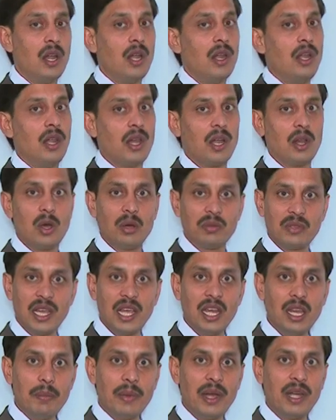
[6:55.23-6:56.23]
None of the
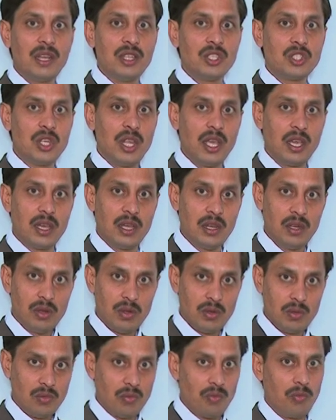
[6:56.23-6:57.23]
element is taken,
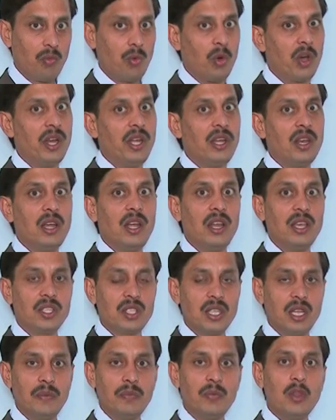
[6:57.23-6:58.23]
void
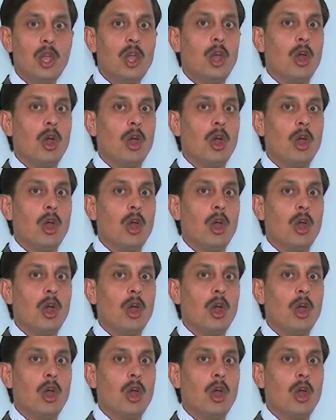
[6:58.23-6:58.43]
relation.